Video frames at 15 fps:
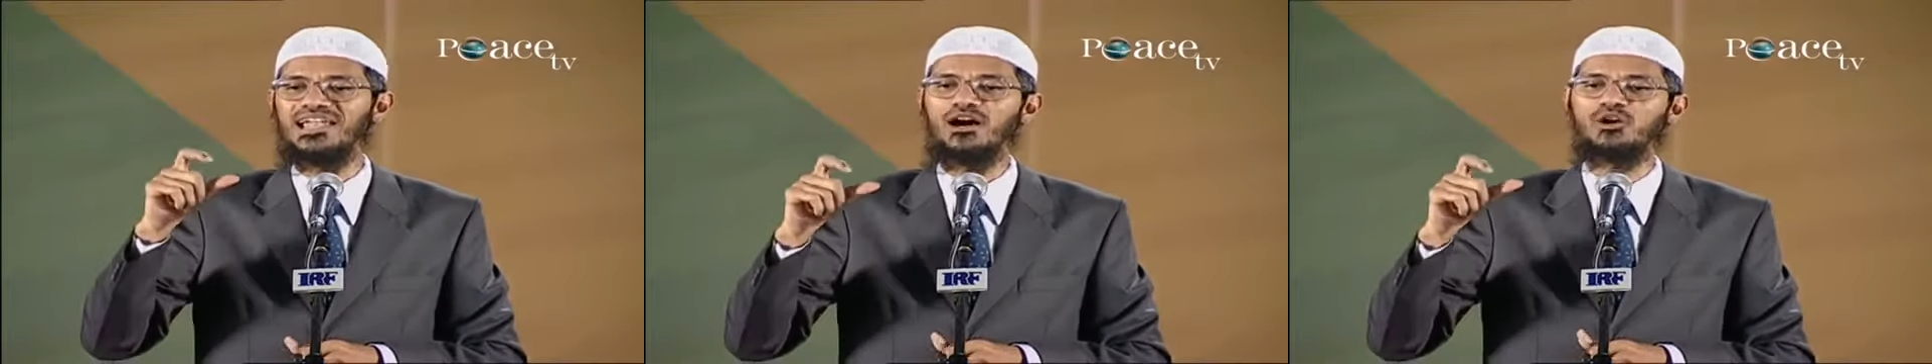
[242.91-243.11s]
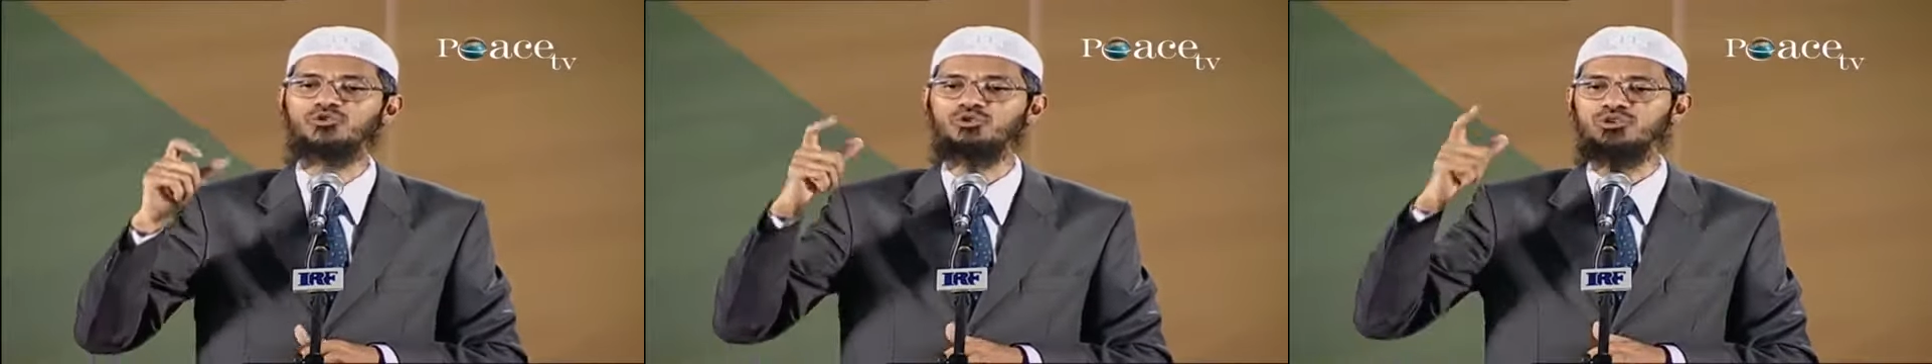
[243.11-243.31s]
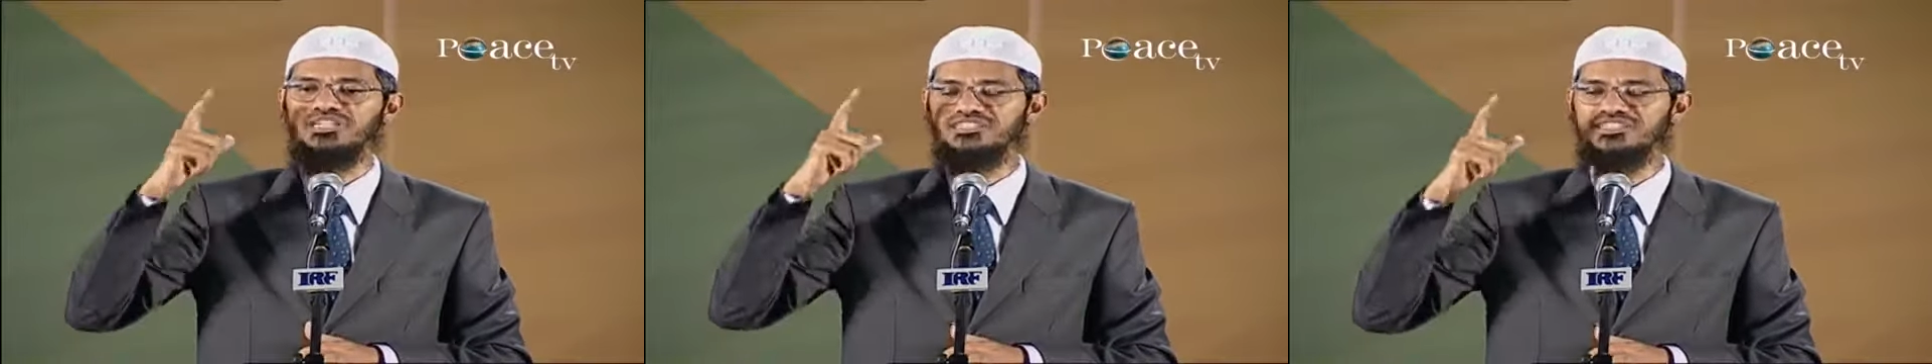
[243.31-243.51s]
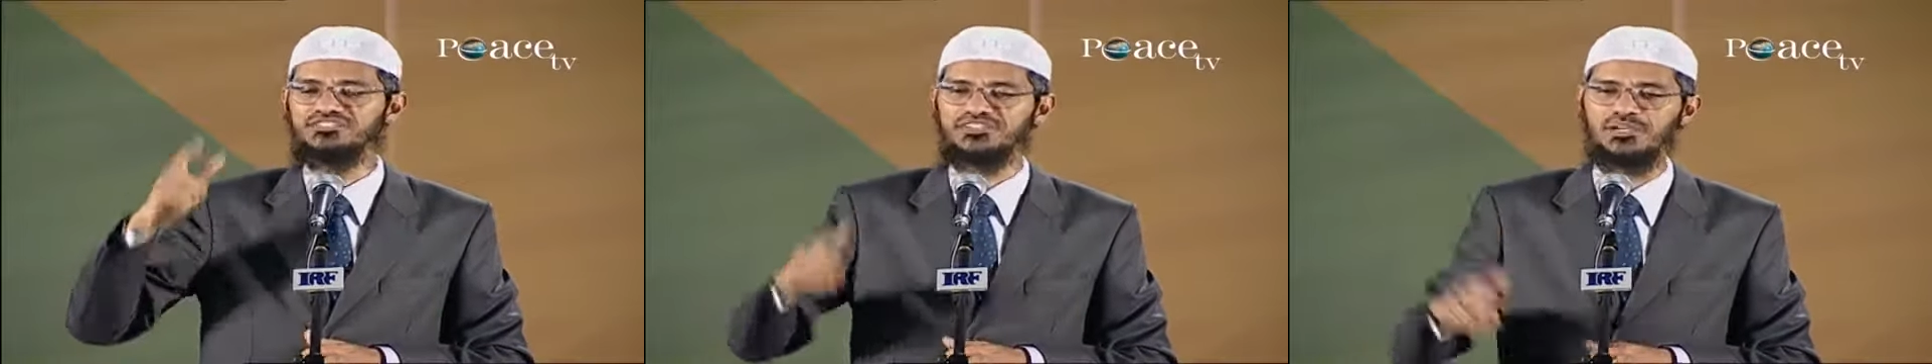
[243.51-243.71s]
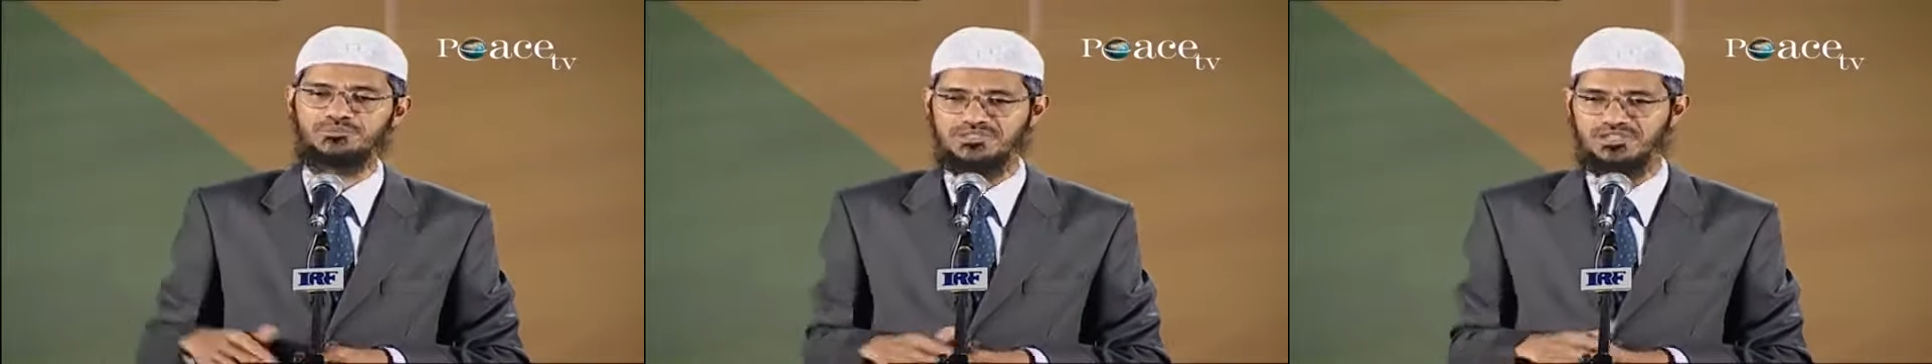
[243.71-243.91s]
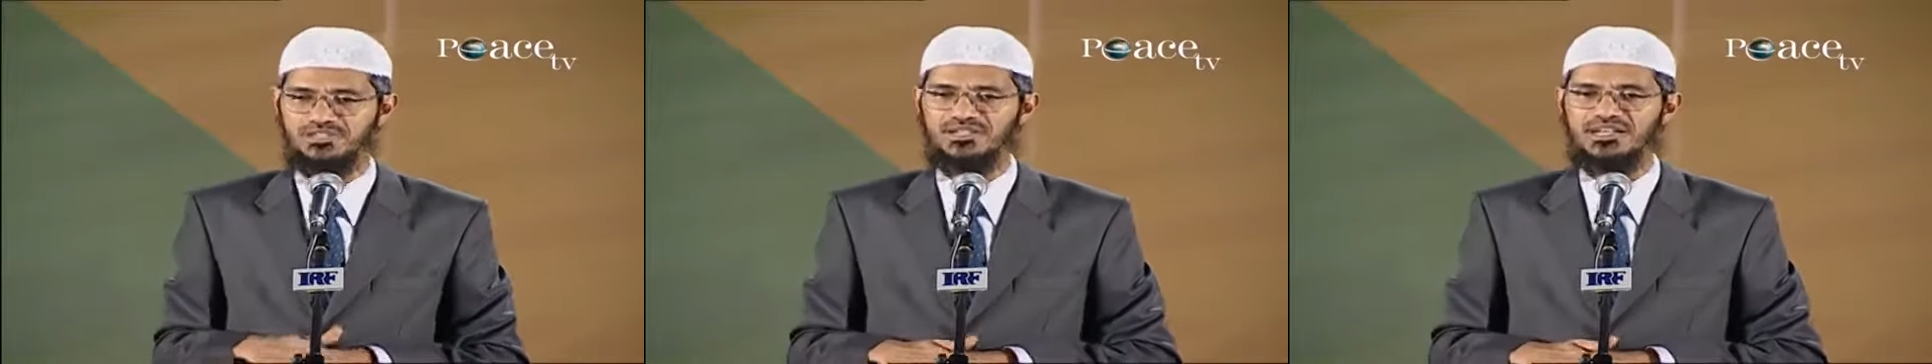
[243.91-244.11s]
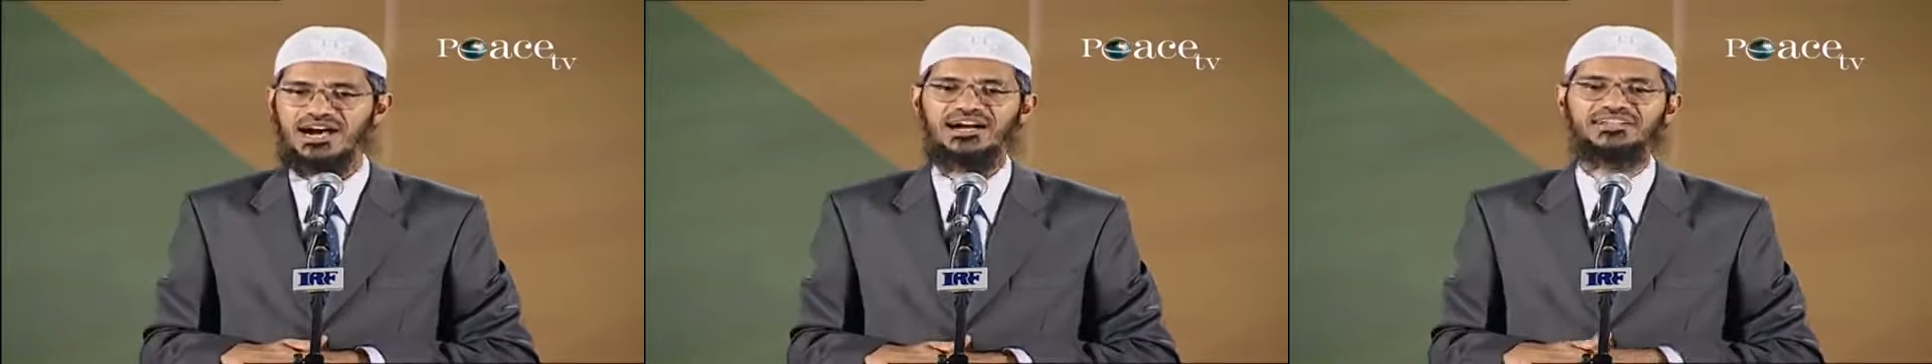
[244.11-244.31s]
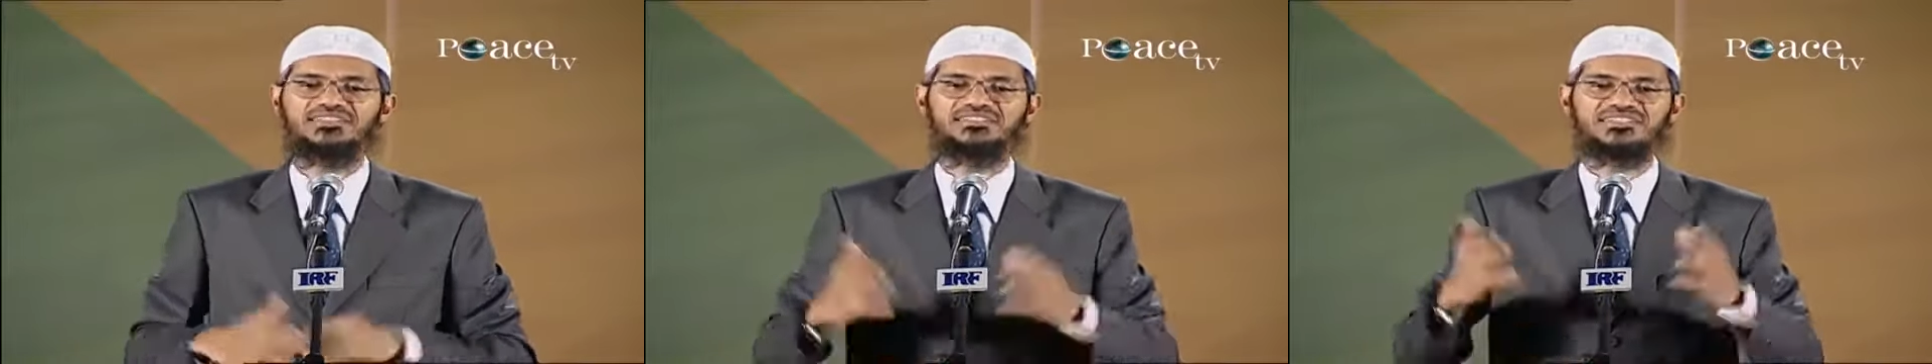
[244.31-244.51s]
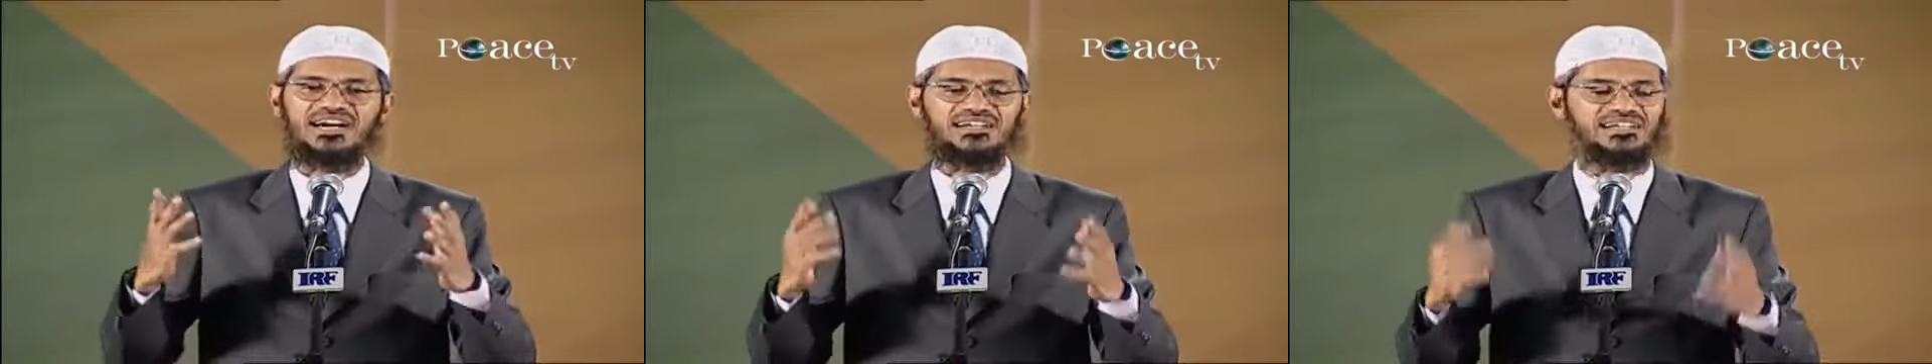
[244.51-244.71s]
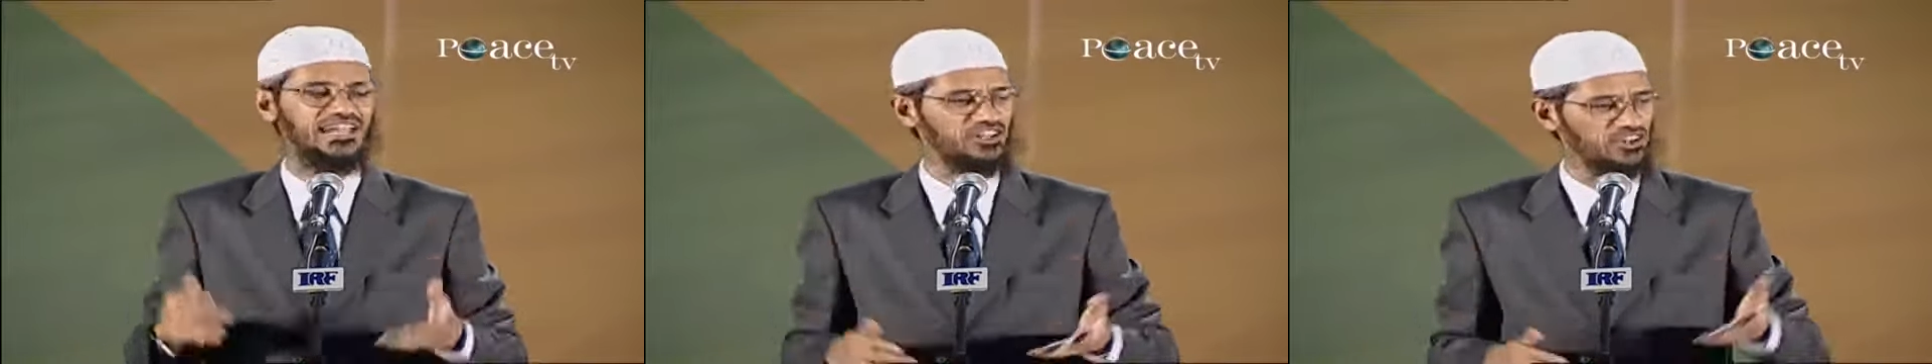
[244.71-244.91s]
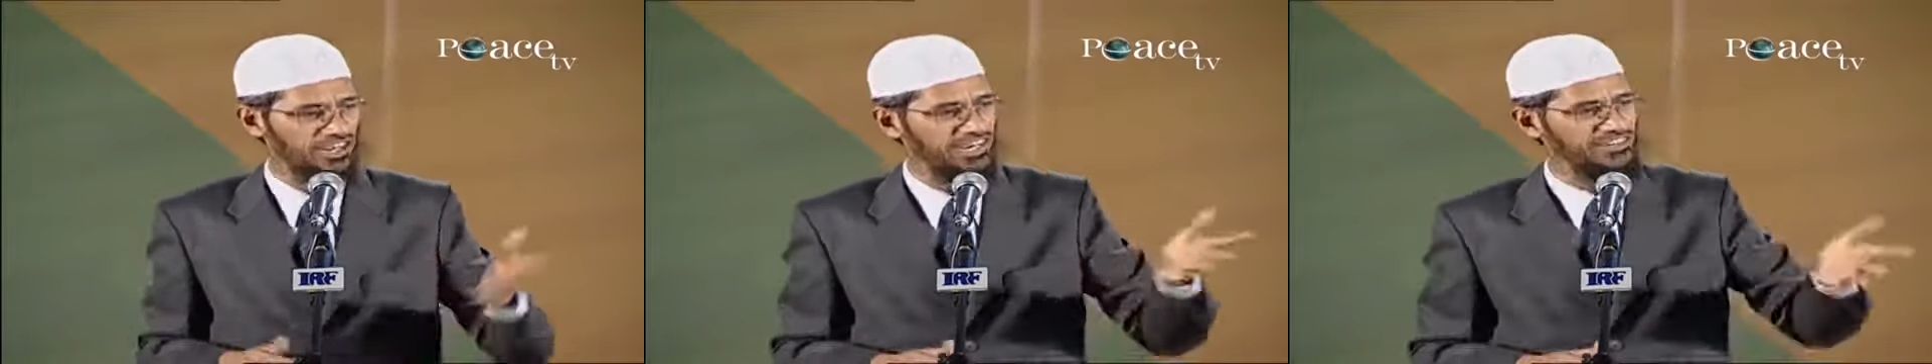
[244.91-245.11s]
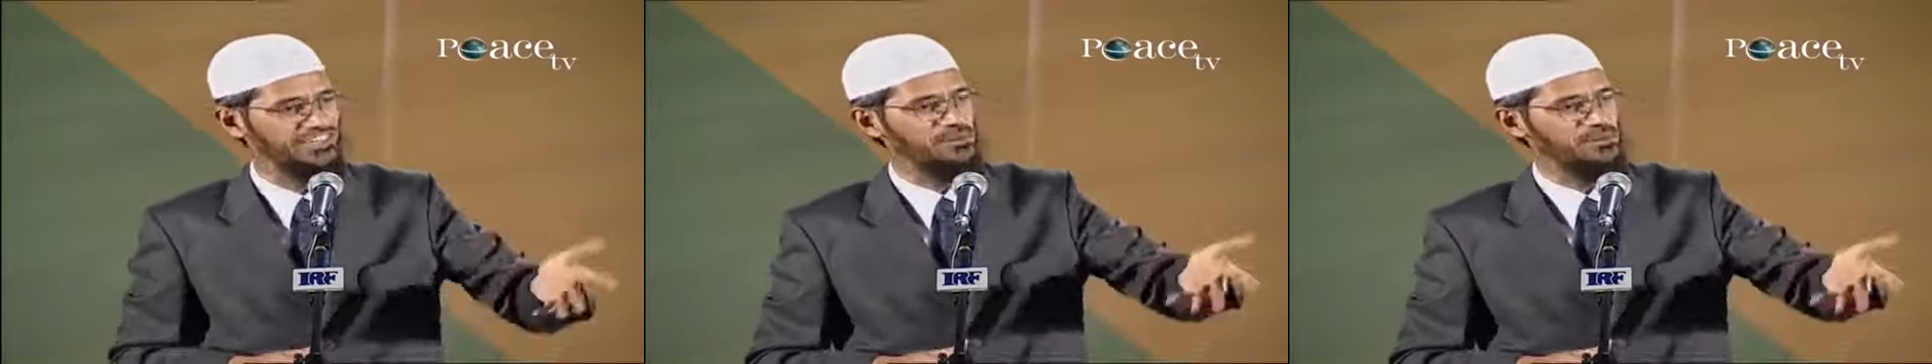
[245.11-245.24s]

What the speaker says: allowed to read the scripture, others aren't, and you're right